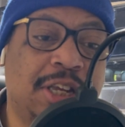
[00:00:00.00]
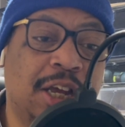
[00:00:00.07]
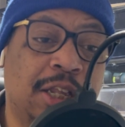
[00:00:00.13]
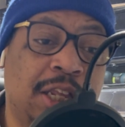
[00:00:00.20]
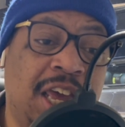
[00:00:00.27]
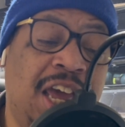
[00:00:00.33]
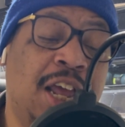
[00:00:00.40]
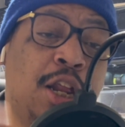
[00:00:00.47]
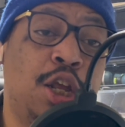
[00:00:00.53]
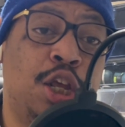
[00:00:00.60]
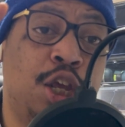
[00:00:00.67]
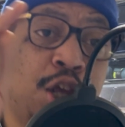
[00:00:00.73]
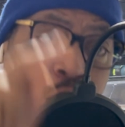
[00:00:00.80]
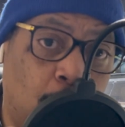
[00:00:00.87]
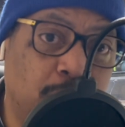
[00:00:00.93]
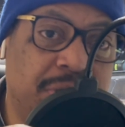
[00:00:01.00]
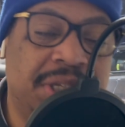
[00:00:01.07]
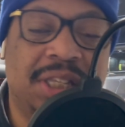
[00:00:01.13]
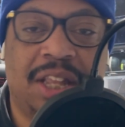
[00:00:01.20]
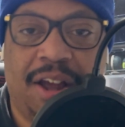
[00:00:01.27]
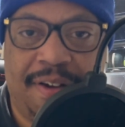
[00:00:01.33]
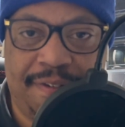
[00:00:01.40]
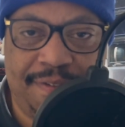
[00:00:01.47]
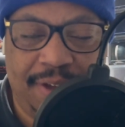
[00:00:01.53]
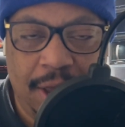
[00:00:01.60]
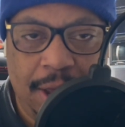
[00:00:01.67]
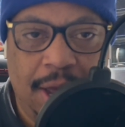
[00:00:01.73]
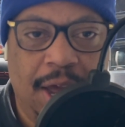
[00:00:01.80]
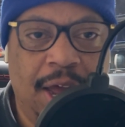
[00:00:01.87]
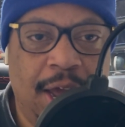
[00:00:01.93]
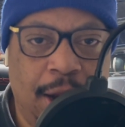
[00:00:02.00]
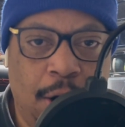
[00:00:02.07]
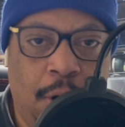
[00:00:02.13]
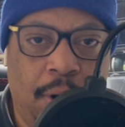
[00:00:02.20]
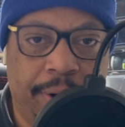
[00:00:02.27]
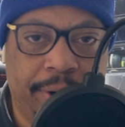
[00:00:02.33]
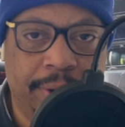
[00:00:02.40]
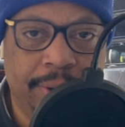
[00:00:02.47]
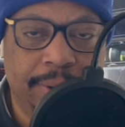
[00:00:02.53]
get your stuff in order.